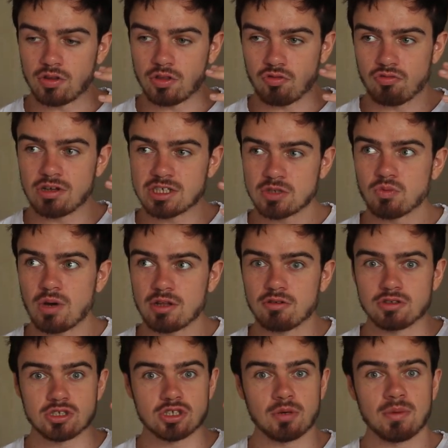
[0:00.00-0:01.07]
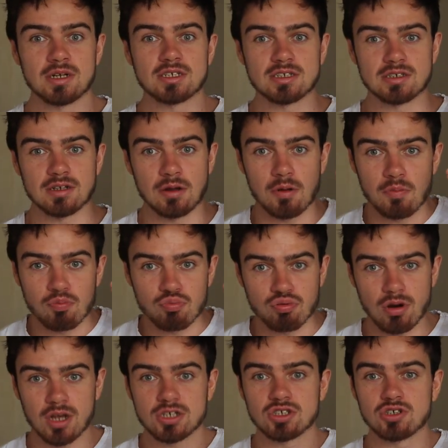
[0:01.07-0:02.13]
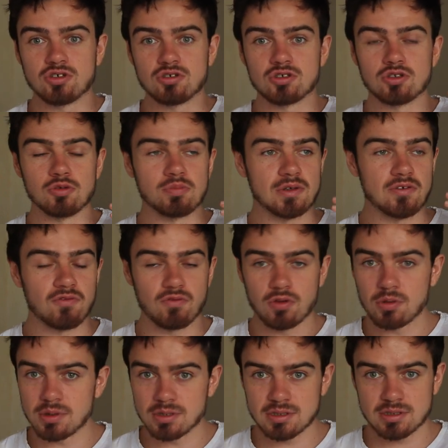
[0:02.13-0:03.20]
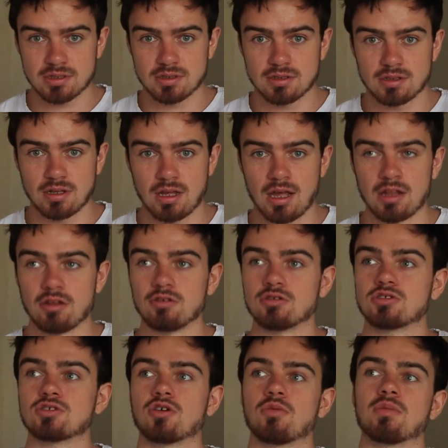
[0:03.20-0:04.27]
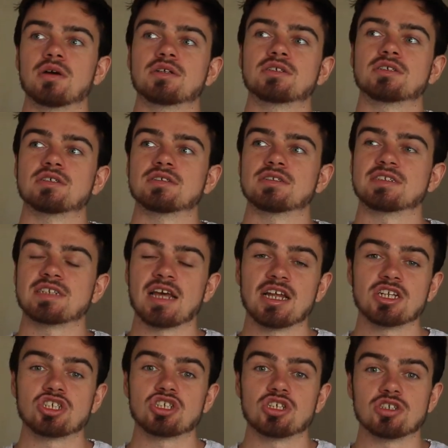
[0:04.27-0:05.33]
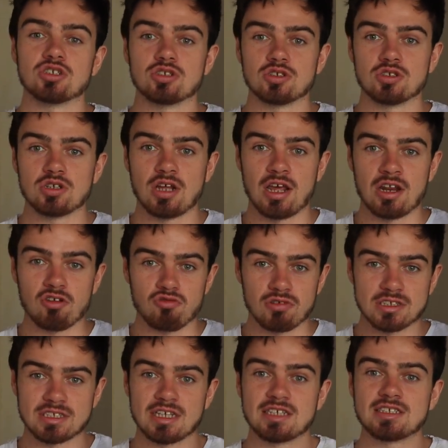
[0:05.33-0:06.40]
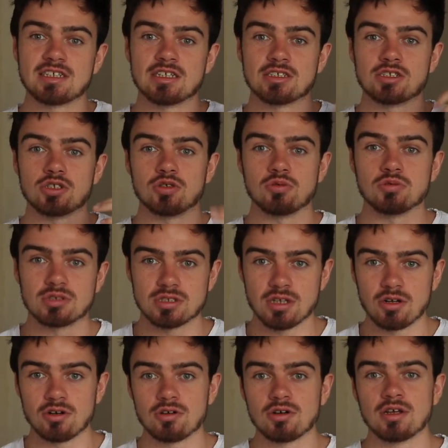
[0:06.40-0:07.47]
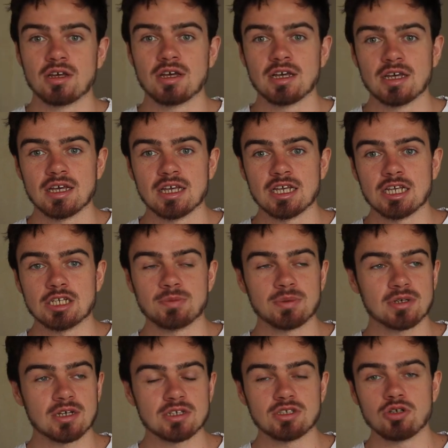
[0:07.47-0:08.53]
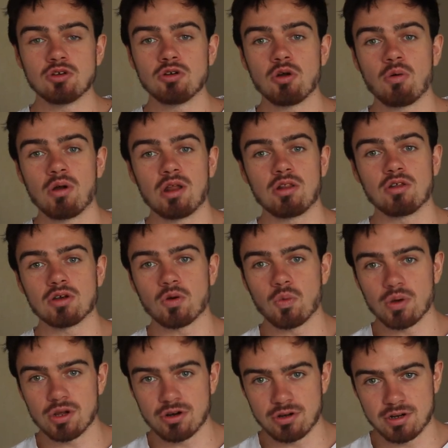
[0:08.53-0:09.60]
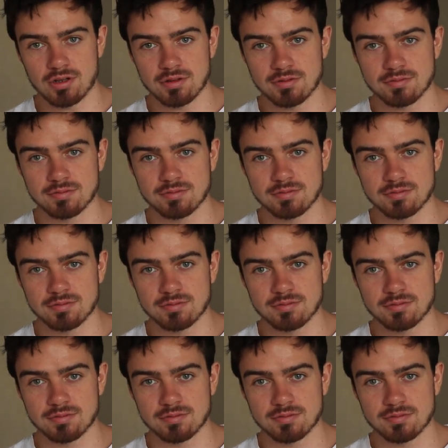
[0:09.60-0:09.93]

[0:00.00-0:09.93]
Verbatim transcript: the reason why there's so much pressure to be fluent and there's so much tension and resistance to stutter is because you don't want to look weird.